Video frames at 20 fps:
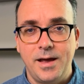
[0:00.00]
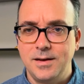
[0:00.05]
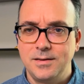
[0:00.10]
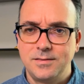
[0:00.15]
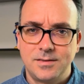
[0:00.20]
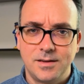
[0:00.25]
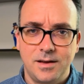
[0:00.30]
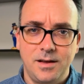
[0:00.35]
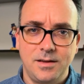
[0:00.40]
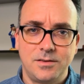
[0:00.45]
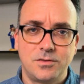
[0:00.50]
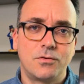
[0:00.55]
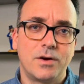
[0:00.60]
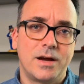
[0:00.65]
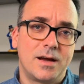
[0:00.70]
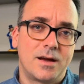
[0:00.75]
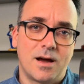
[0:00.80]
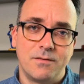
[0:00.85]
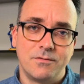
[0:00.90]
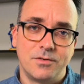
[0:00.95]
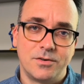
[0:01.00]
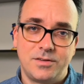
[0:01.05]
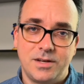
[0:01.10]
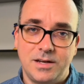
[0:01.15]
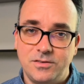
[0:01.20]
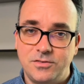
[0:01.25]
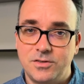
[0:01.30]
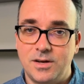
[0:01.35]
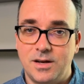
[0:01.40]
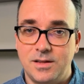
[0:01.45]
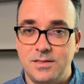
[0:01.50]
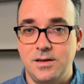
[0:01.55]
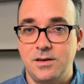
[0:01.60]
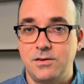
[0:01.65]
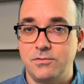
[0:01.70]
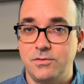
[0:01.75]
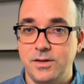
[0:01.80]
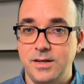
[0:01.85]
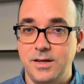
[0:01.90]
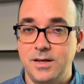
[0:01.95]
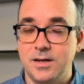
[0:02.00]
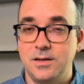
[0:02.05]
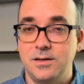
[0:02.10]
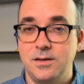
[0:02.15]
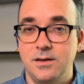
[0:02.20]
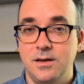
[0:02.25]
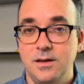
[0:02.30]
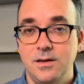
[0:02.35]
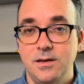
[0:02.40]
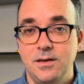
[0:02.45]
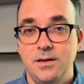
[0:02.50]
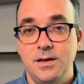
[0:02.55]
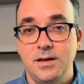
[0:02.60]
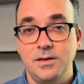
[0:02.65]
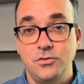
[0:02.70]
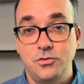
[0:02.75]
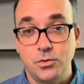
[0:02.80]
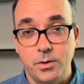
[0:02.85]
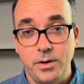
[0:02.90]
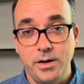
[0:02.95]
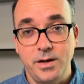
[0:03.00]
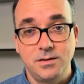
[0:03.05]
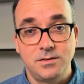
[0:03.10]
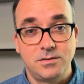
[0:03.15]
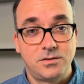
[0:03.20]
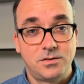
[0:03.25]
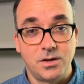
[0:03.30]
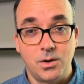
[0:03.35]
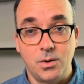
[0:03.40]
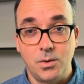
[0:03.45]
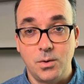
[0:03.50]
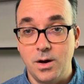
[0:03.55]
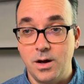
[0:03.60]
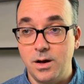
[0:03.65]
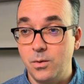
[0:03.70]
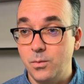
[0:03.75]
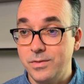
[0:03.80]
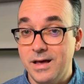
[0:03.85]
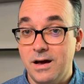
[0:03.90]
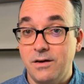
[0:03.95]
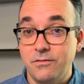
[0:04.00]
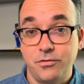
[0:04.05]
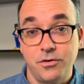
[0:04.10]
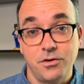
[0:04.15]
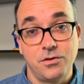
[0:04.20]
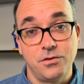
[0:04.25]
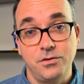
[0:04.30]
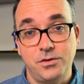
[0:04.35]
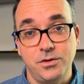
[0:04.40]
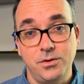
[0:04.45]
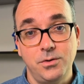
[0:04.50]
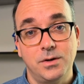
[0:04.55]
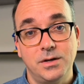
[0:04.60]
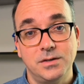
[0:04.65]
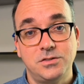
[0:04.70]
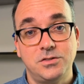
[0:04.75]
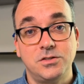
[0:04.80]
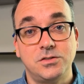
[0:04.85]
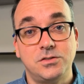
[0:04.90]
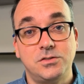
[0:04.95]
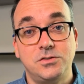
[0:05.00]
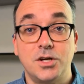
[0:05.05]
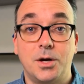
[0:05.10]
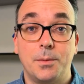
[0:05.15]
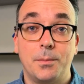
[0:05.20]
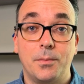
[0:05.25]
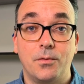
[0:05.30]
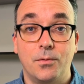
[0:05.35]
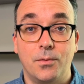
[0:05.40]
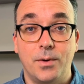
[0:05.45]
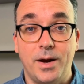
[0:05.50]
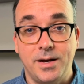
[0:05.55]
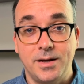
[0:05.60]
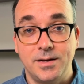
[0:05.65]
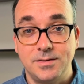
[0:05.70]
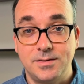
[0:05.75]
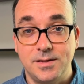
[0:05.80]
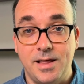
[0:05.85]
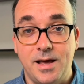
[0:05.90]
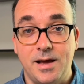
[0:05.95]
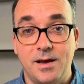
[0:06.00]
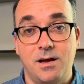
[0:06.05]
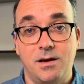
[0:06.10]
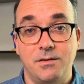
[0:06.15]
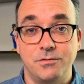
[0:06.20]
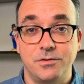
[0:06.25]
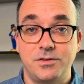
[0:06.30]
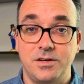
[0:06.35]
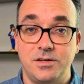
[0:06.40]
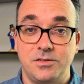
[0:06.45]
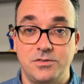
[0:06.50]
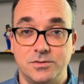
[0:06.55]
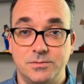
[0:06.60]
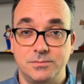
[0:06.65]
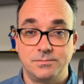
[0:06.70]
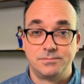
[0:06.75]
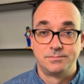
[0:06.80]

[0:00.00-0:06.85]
it's a great conversation. I think you're really going to enjoy it. So without further ado, let's just jump right into that conversation.